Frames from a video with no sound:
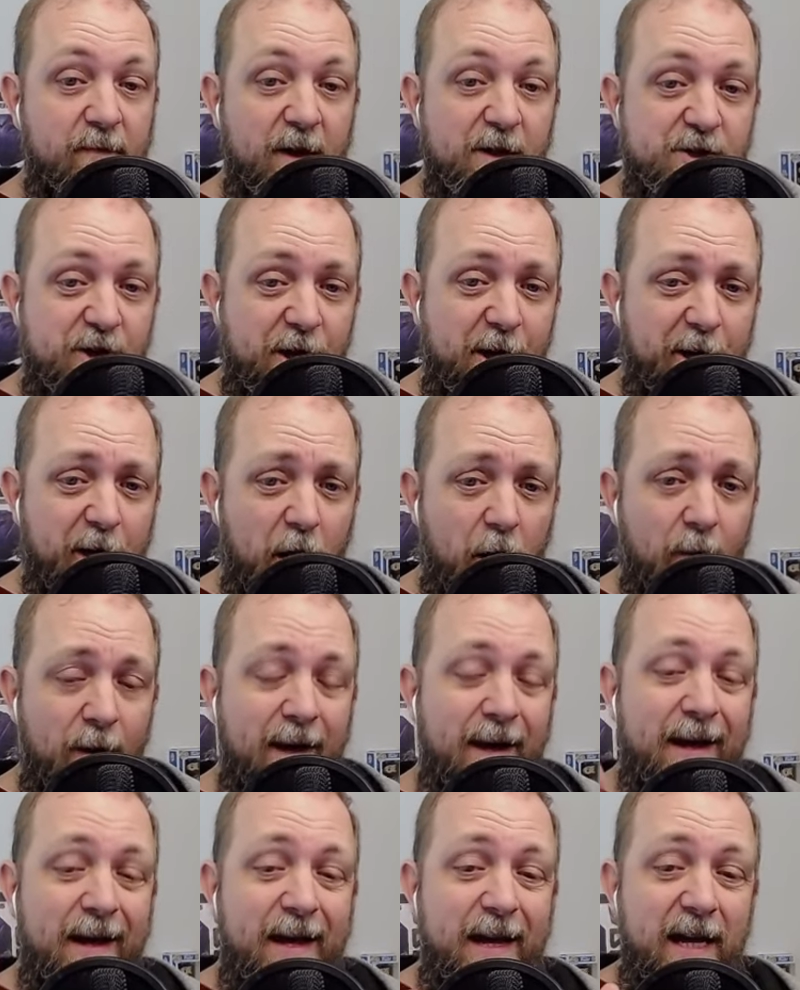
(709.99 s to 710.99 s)
So there you go.
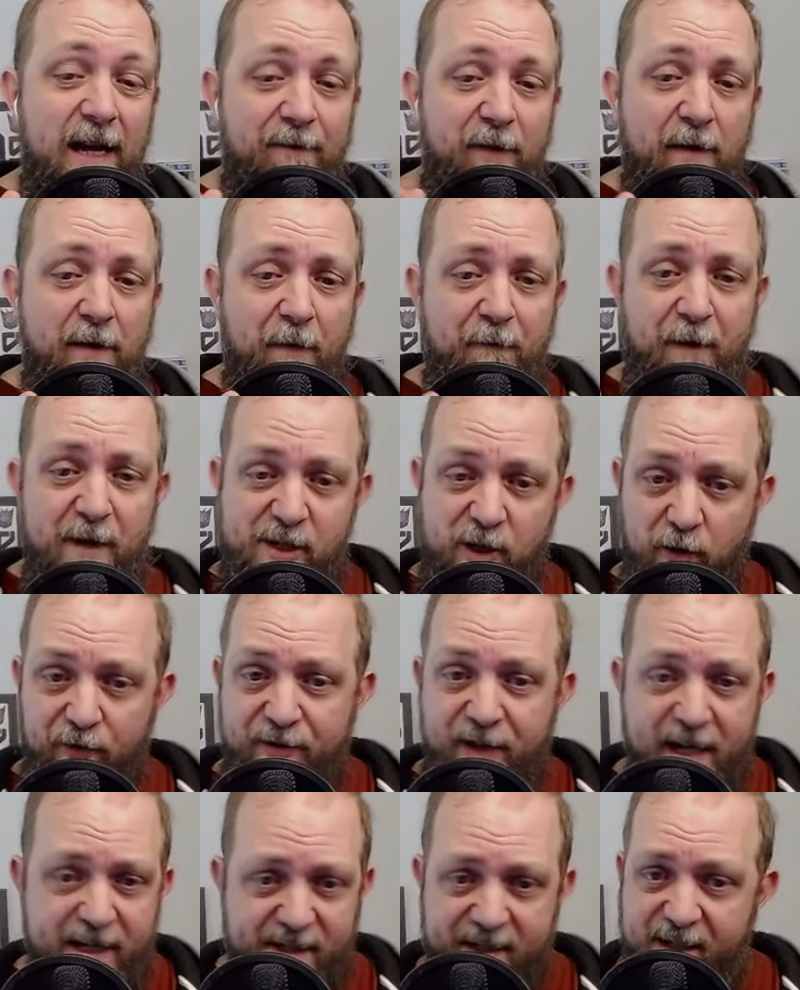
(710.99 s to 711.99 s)
If you have a physical
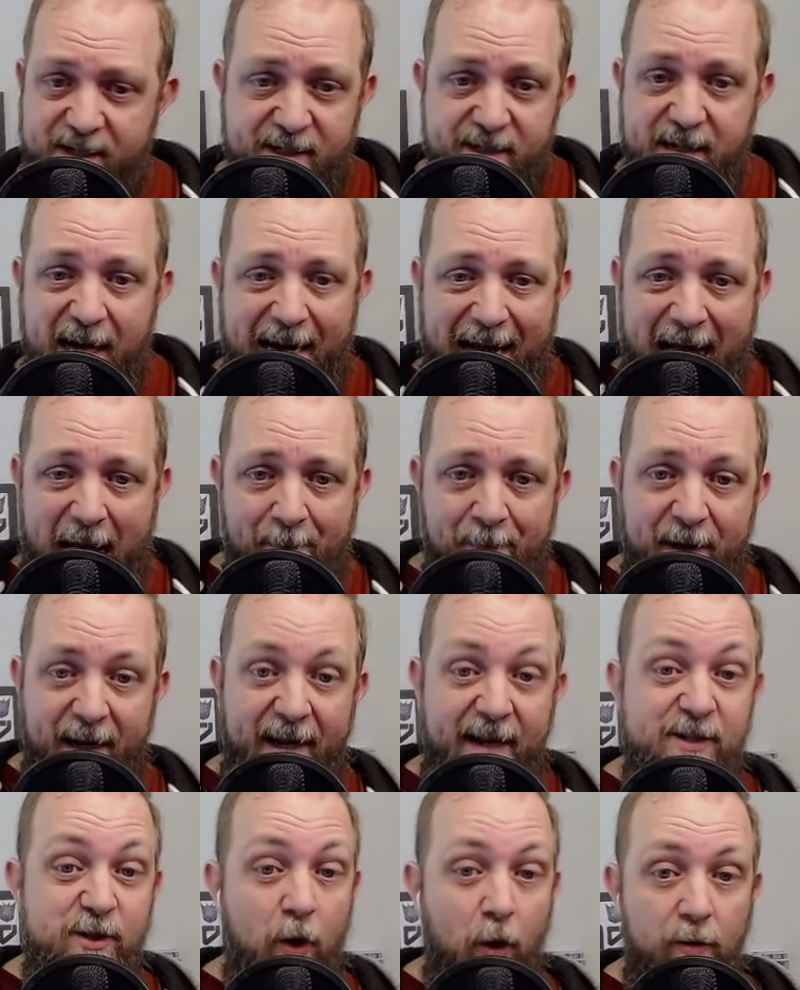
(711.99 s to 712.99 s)
disc, this is not happening.
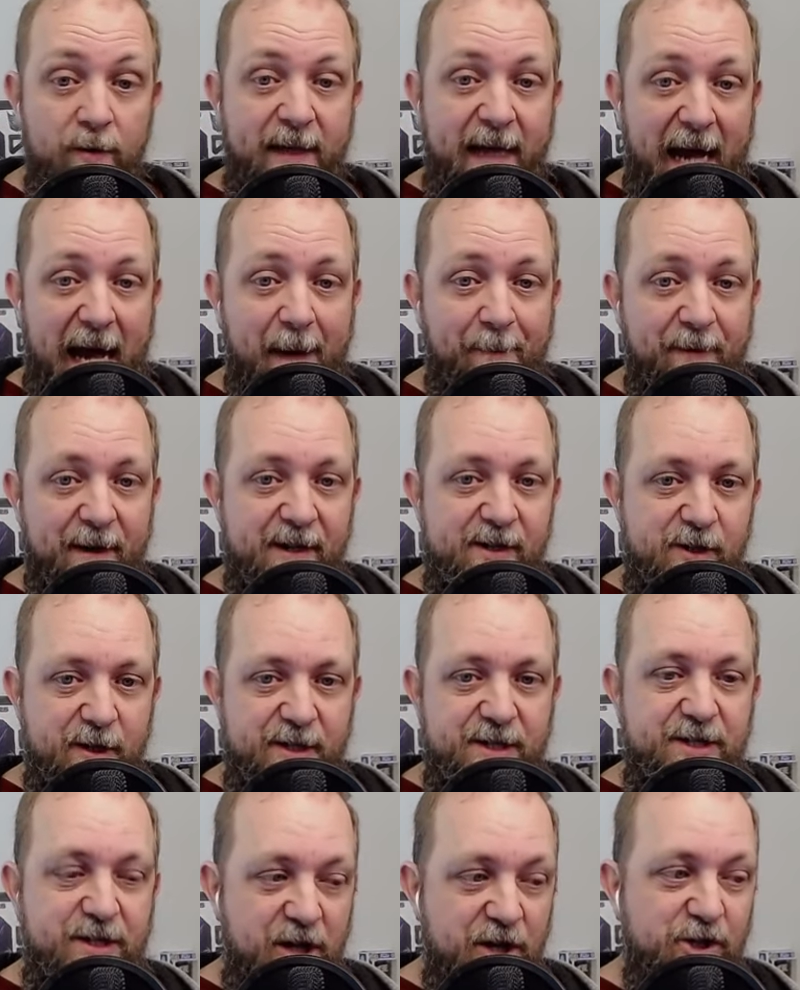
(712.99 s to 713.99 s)
It's only happening to
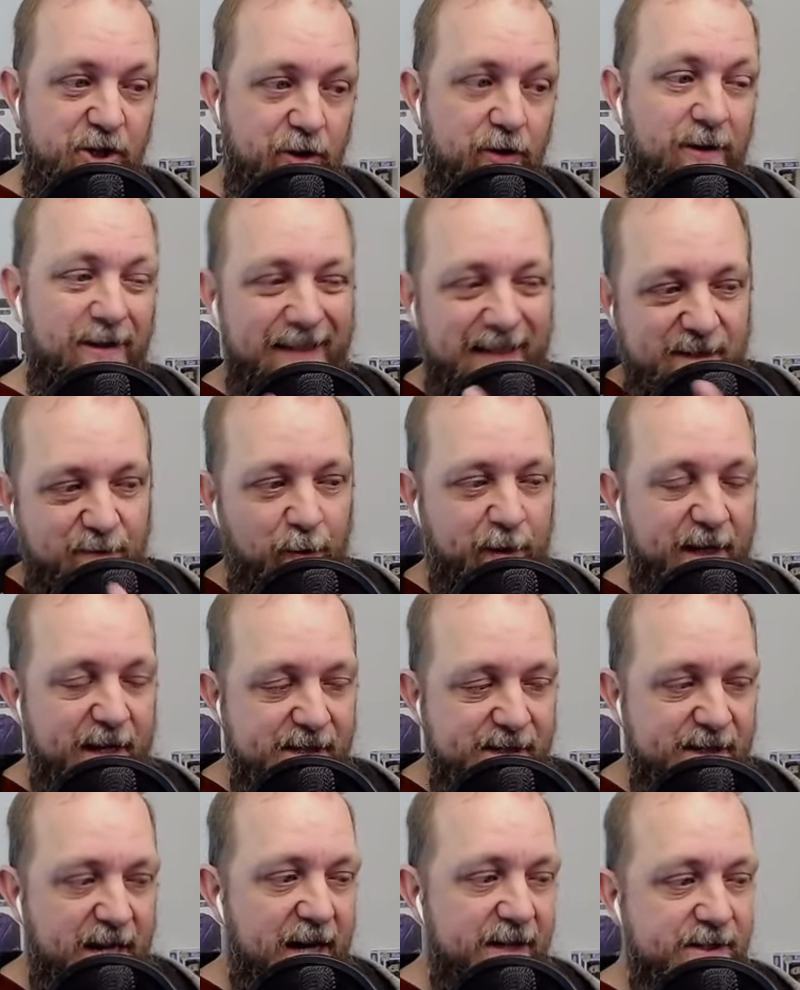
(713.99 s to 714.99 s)
digital, at least with his
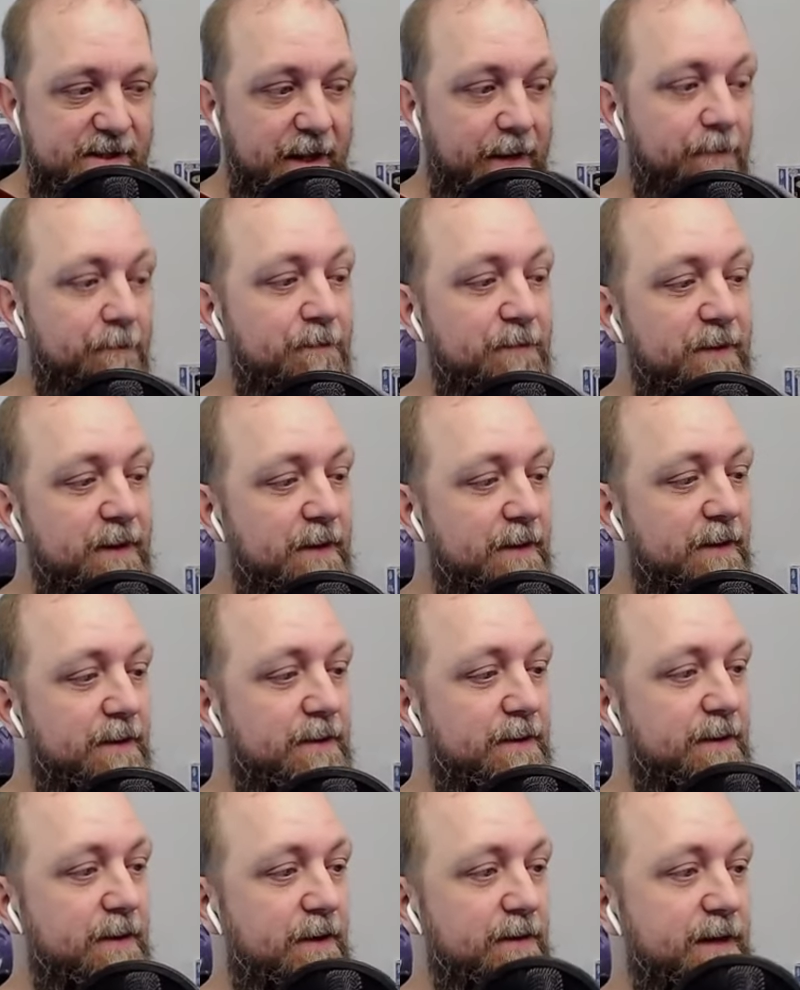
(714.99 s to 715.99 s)
testing.
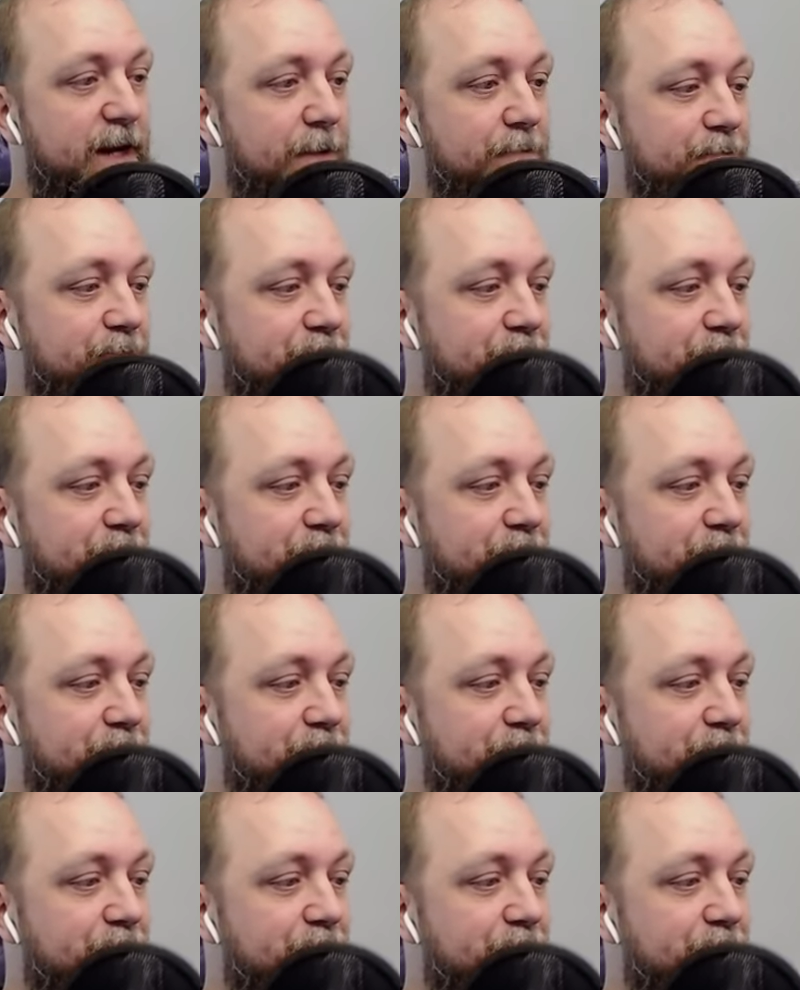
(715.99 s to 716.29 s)
Okay.